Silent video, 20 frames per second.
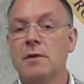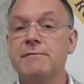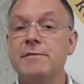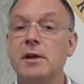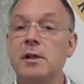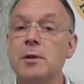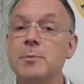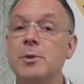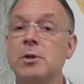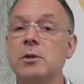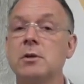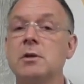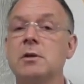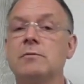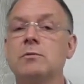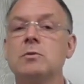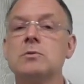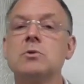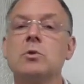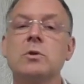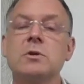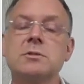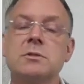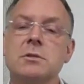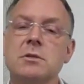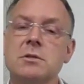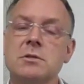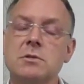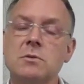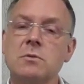Availability of
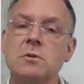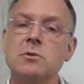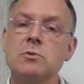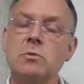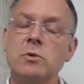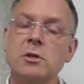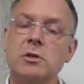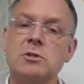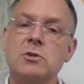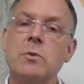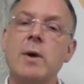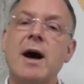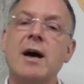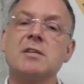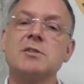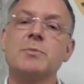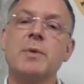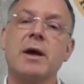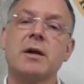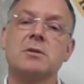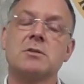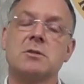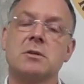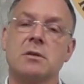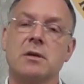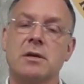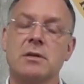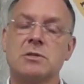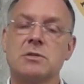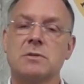resources. There's really two aspects
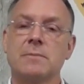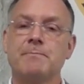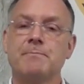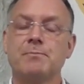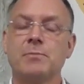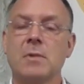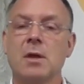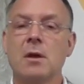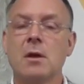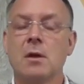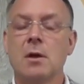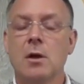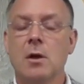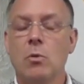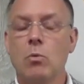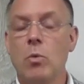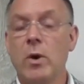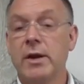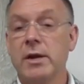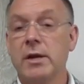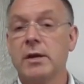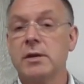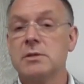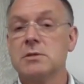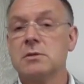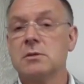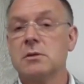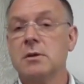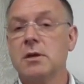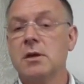to this. One
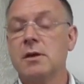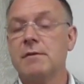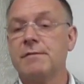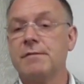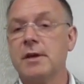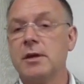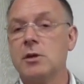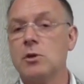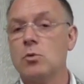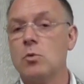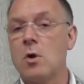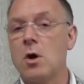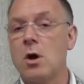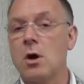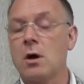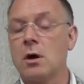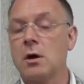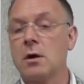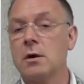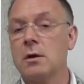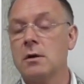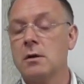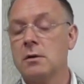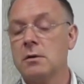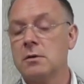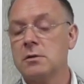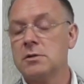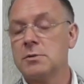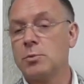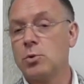is if that you are
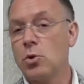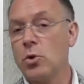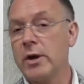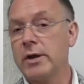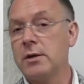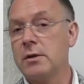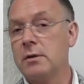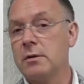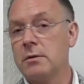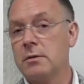deployed